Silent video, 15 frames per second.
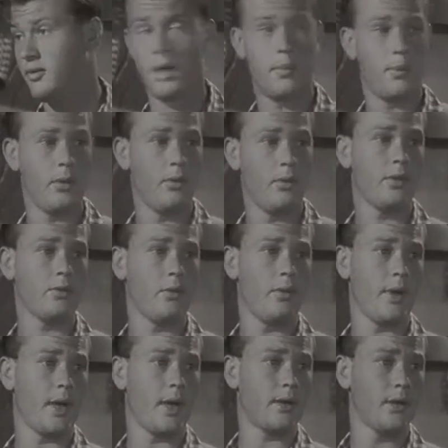After a couple of
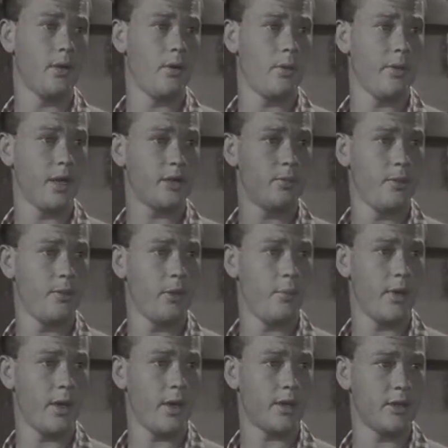weeks, when we got to know him, he asked
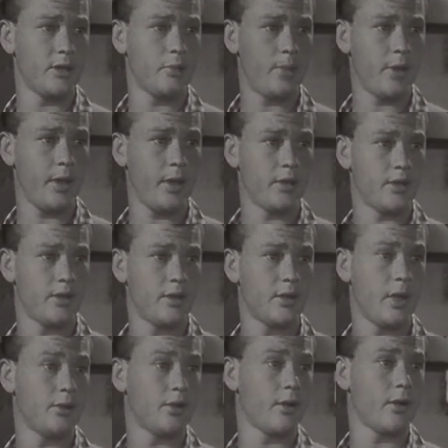me and Bud out to this place.
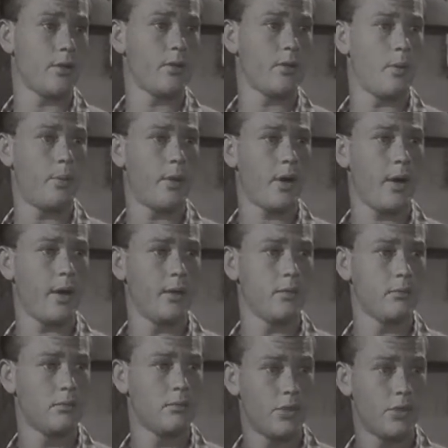He said he was going to throw a
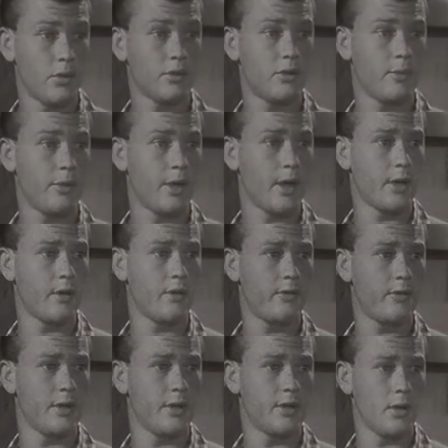party. Told us to bring our
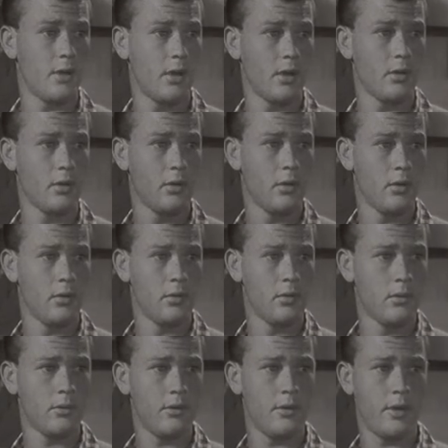girlfriends along.
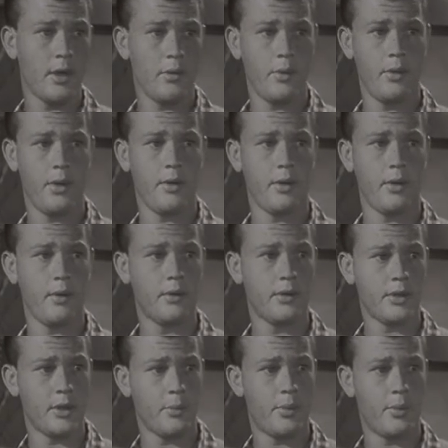Turned out we were the only
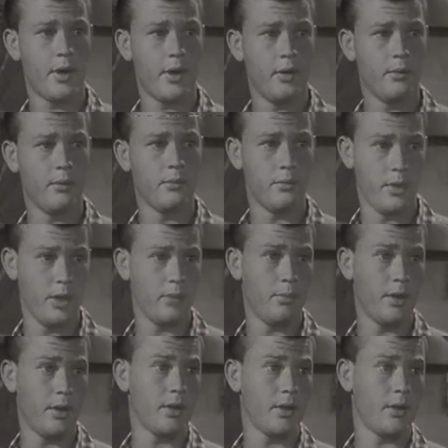ones at the party. Me
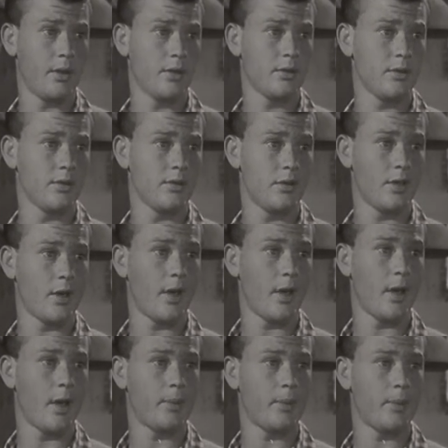and Bud and the girls and
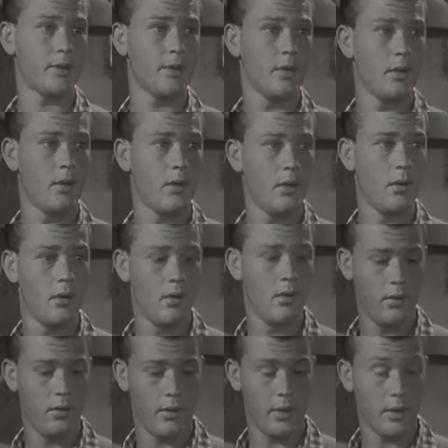Charlie Hopkins.
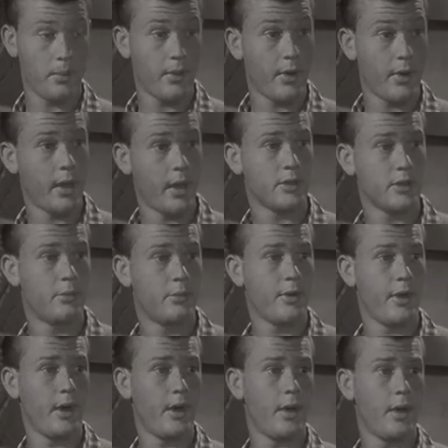Well, the party
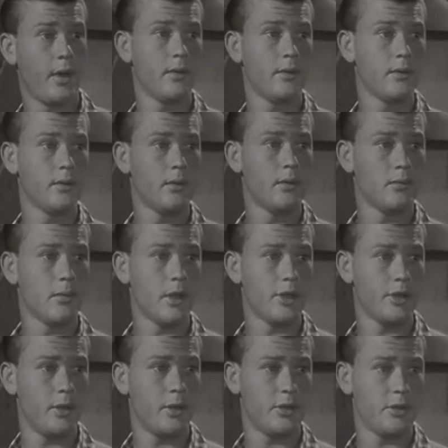lasted pretty late.
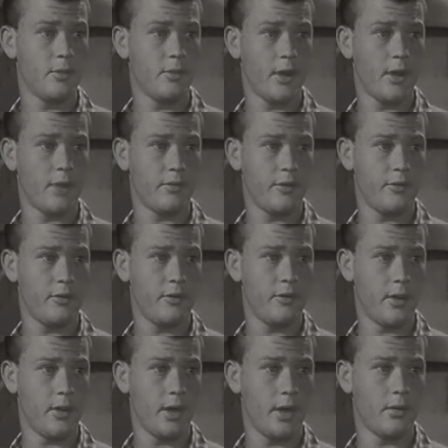I should have been smart enough to
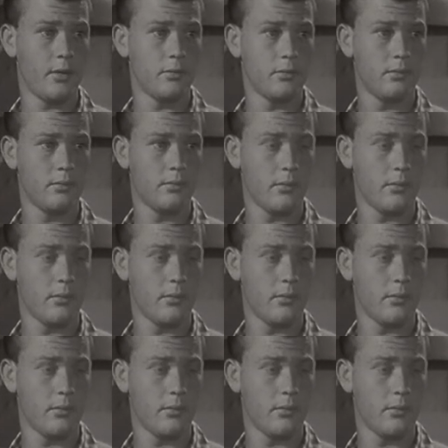figure it out.